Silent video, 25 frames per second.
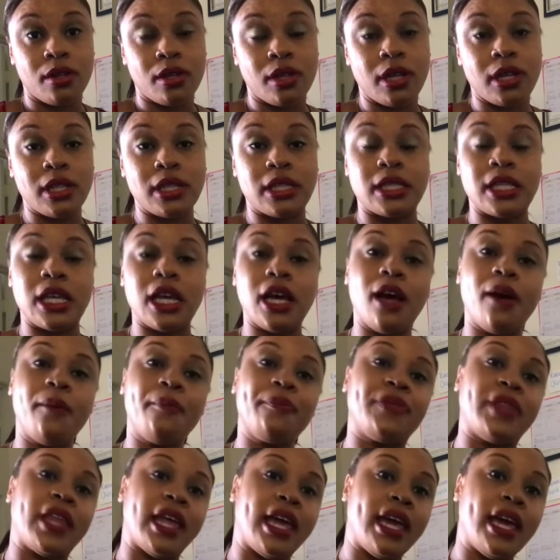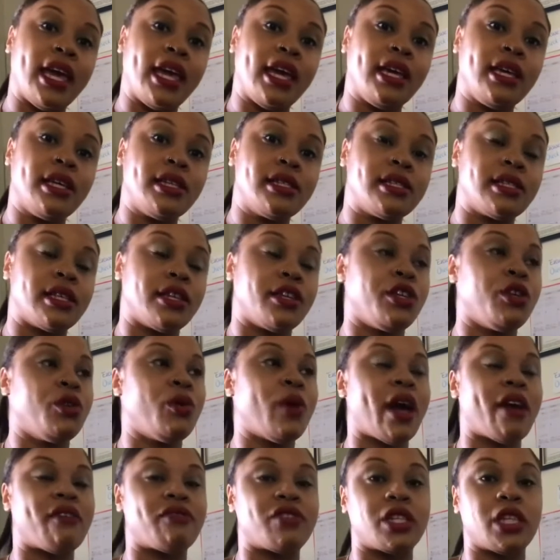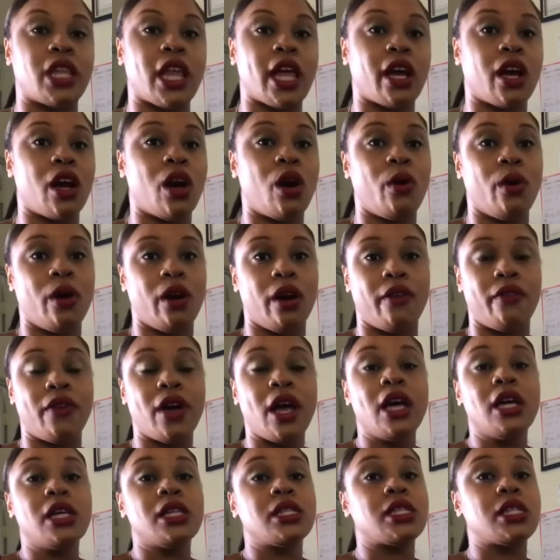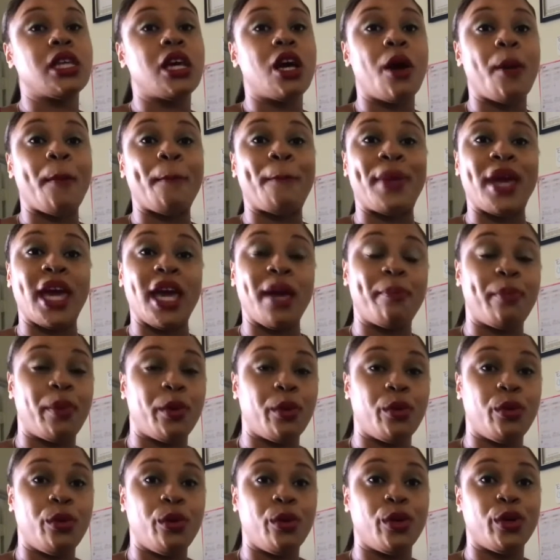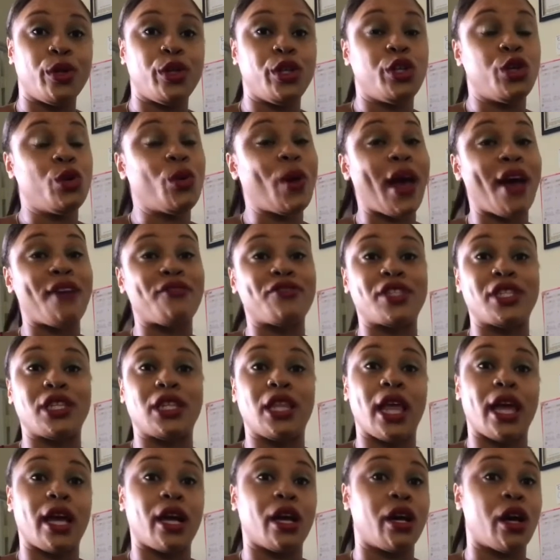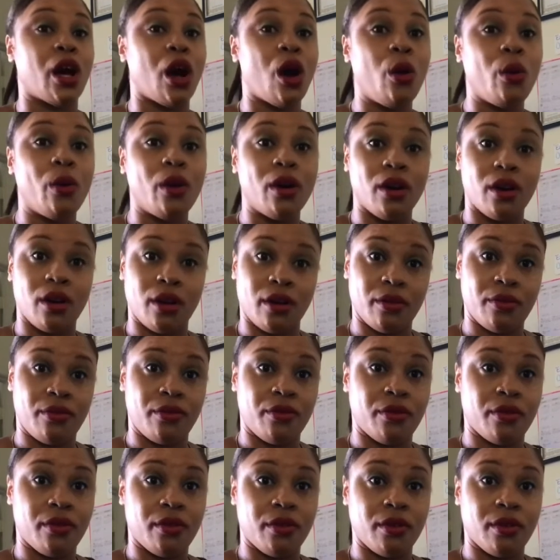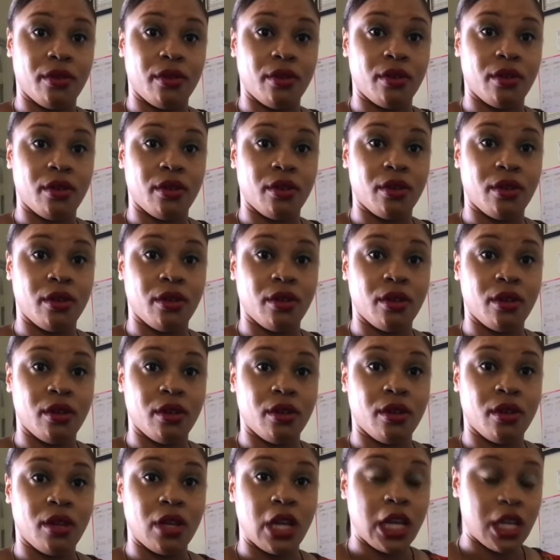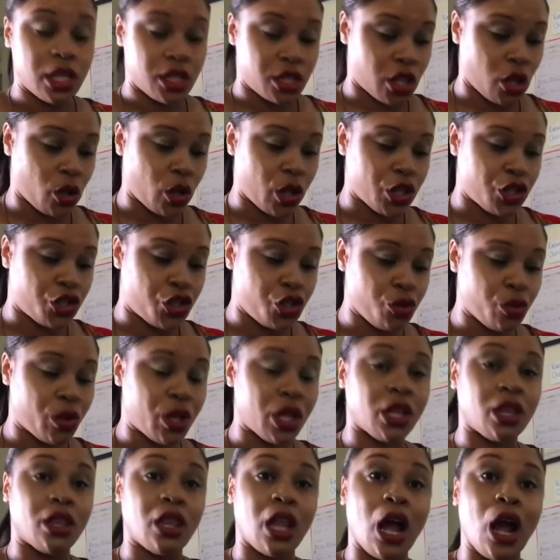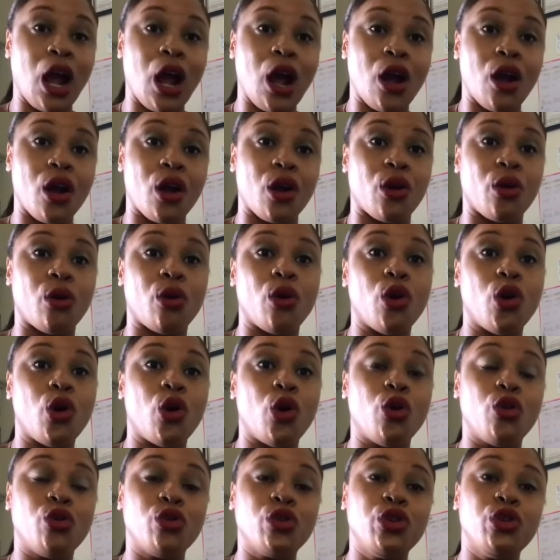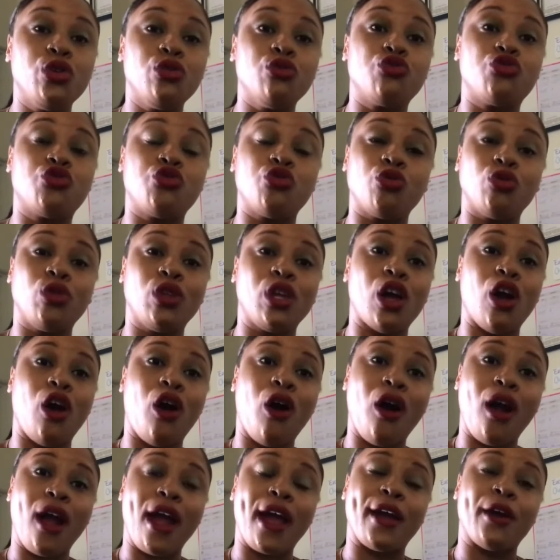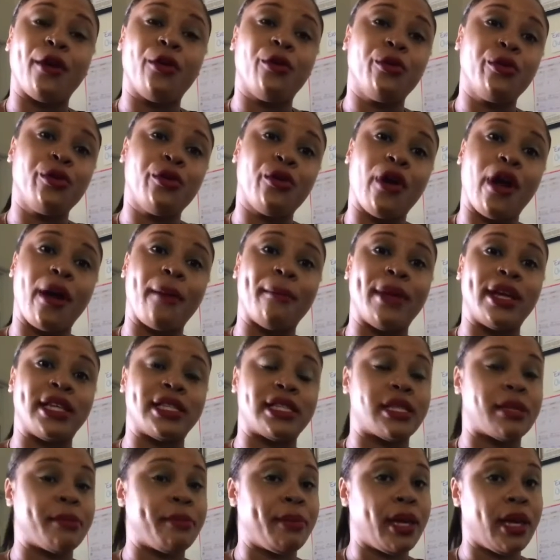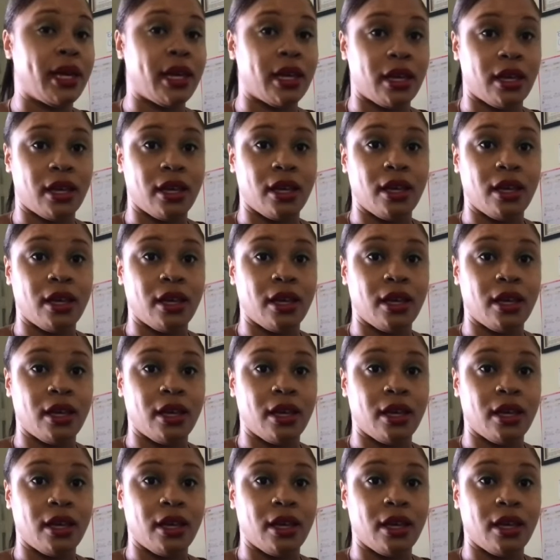Some things you have to let go of. Some people you have to let go of. So that you can learn who you truly are and who you are meant to be.